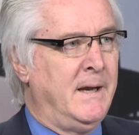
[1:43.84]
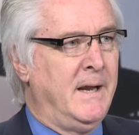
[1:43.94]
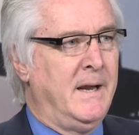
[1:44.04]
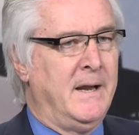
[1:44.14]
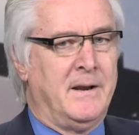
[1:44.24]

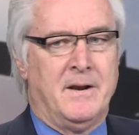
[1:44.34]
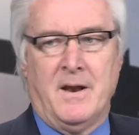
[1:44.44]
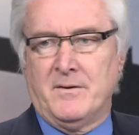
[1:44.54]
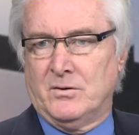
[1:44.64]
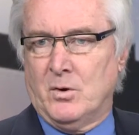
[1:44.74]
And
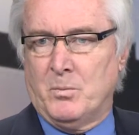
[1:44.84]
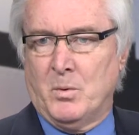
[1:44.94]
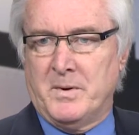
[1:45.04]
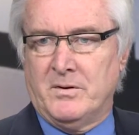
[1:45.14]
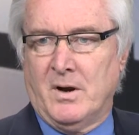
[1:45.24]
another group we'll
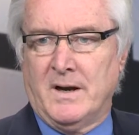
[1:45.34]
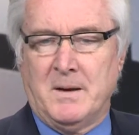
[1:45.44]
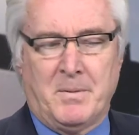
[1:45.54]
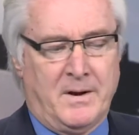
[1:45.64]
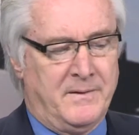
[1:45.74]
be talking
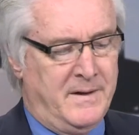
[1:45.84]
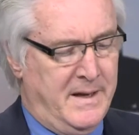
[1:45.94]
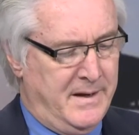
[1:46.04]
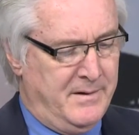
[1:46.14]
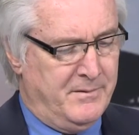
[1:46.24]
about at the
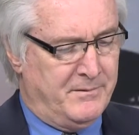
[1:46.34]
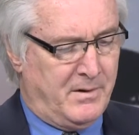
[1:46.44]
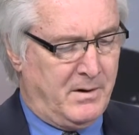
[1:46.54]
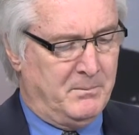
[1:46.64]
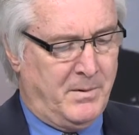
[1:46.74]
end of
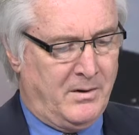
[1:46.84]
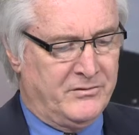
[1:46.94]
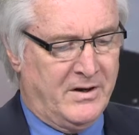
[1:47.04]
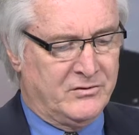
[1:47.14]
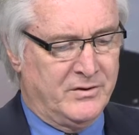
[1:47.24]
our
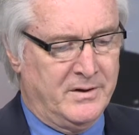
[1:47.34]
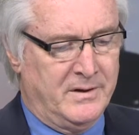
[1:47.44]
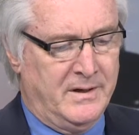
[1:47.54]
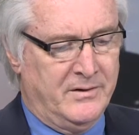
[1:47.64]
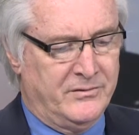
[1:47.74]

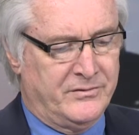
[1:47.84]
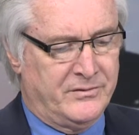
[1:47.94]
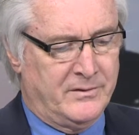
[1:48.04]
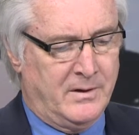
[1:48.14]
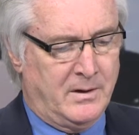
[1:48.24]
session
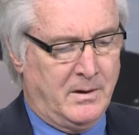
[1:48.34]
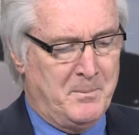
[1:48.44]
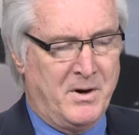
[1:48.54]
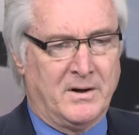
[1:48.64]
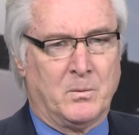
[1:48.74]
is
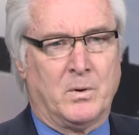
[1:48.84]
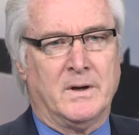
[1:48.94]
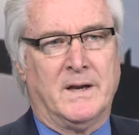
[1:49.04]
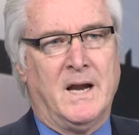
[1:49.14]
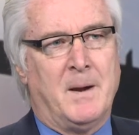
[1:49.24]
American
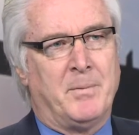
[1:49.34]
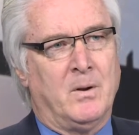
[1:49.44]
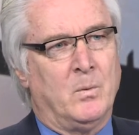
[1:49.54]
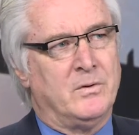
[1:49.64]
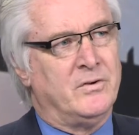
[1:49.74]
Working
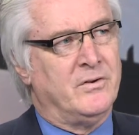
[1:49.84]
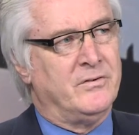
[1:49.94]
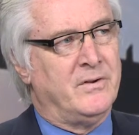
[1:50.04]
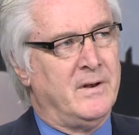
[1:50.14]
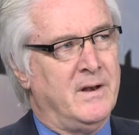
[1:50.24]
Capital, which
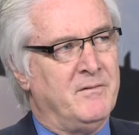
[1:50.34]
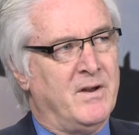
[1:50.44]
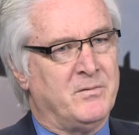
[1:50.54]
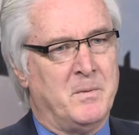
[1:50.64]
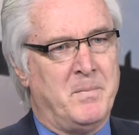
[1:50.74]
is an
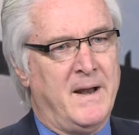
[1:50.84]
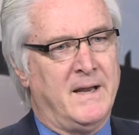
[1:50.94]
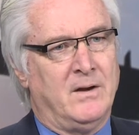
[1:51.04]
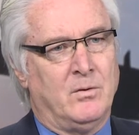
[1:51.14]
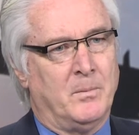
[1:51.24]
investment
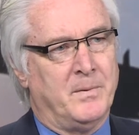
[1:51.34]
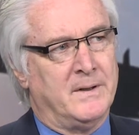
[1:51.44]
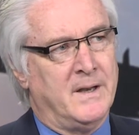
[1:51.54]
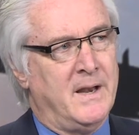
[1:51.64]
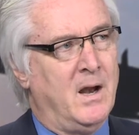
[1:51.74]
banking group
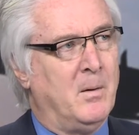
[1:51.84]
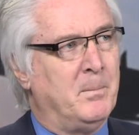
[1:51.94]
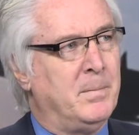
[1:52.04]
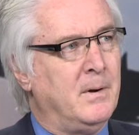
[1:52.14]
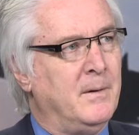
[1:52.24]
that can
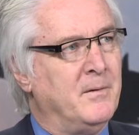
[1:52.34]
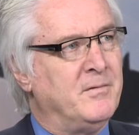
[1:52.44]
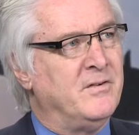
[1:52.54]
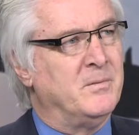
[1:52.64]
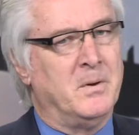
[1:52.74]
help on the
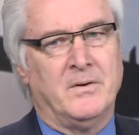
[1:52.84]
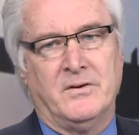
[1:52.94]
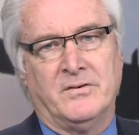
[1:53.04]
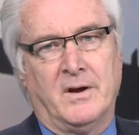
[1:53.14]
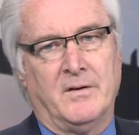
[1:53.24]
feasibility
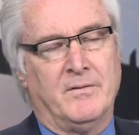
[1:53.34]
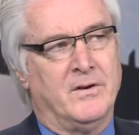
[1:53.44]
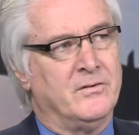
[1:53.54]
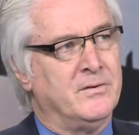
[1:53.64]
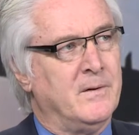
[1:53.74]
side of
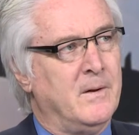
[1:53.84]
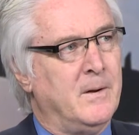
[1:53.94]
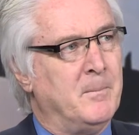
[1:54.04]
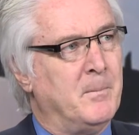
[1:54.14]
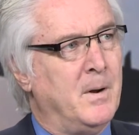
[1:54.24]
this.
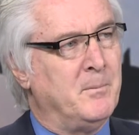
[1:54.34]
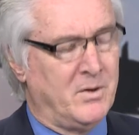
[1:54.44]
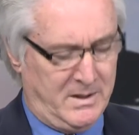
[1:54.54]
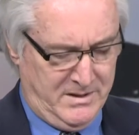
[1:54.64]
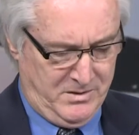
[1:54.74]
I'm
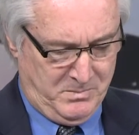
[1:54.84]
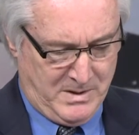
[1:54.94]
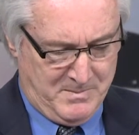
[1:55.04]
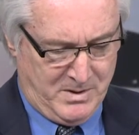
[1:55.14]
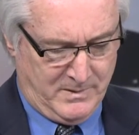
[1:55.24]
talking to you
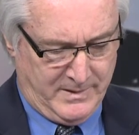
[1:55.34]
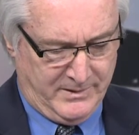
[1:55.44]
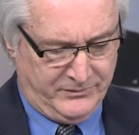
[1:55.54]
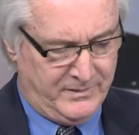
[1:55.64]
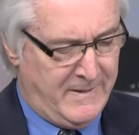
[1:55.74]
primarily
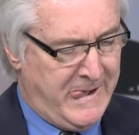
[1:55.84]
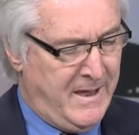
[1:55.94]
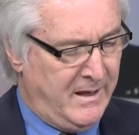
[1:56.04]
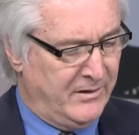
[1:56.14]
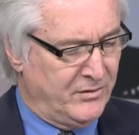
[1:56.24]
as
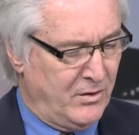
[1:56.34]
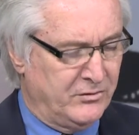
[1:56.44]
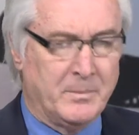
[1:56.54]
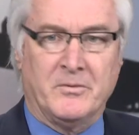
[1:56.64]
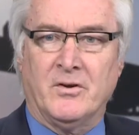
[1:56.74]

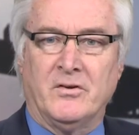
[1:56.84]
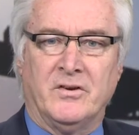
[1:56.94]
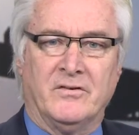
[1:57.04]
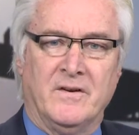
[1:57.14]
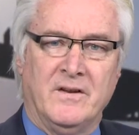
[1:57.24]
Ownership
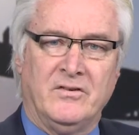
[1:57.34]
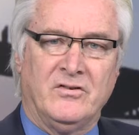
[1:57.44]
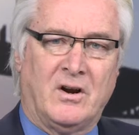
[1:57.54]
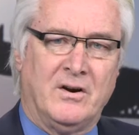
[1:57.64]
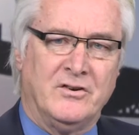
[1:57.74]
Associates. And this is our